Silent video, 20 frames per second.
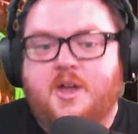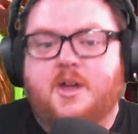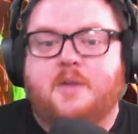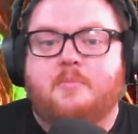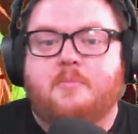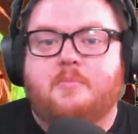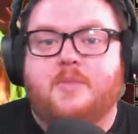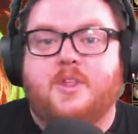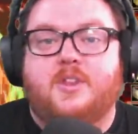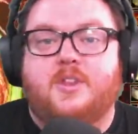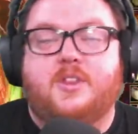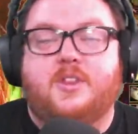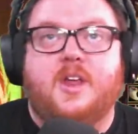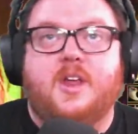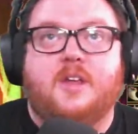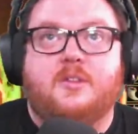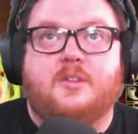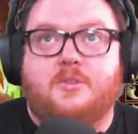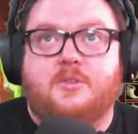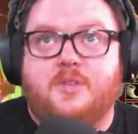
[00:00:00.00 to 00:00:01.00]
Then the
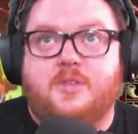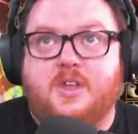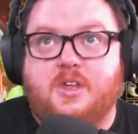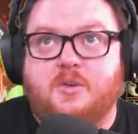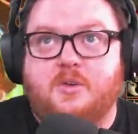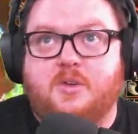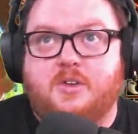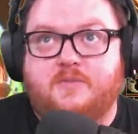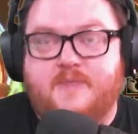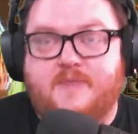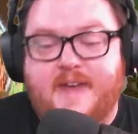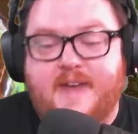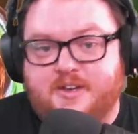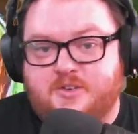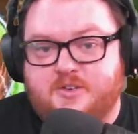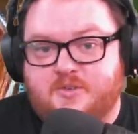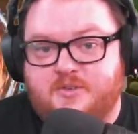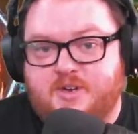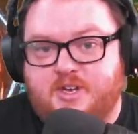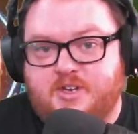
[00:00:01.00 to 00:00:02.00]
other thing you could
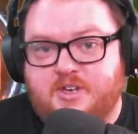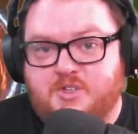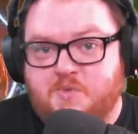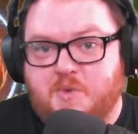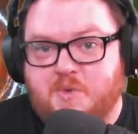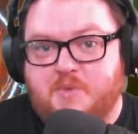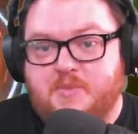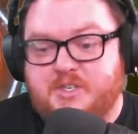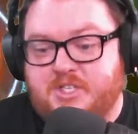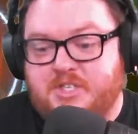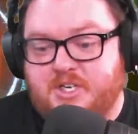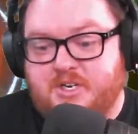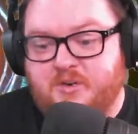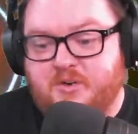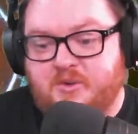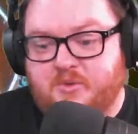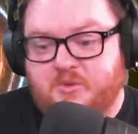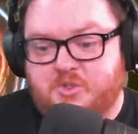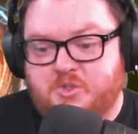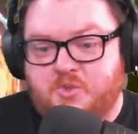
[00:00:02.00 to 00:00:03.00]
factor in is what
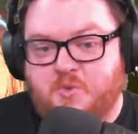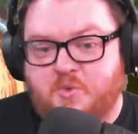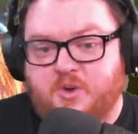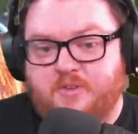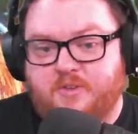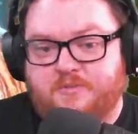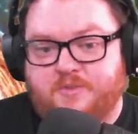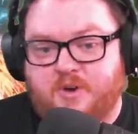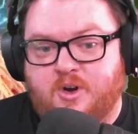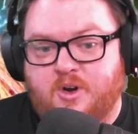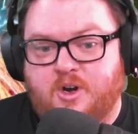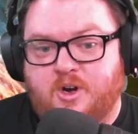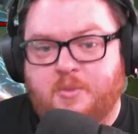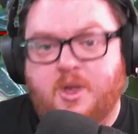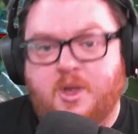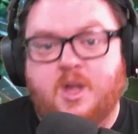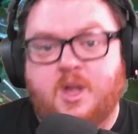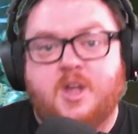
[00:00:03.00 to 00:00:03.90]
materials you want to farm.